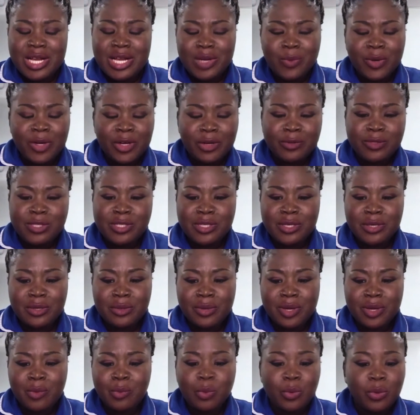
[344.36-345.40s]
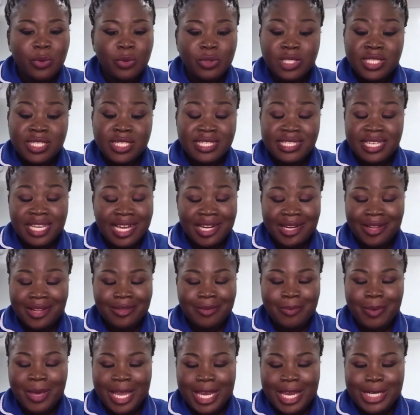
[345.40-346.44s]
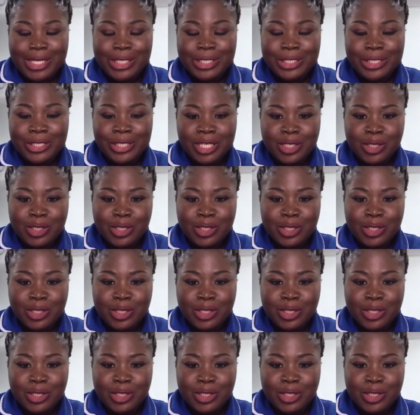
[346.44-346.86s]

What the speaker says: I went on to a ward to see another patient.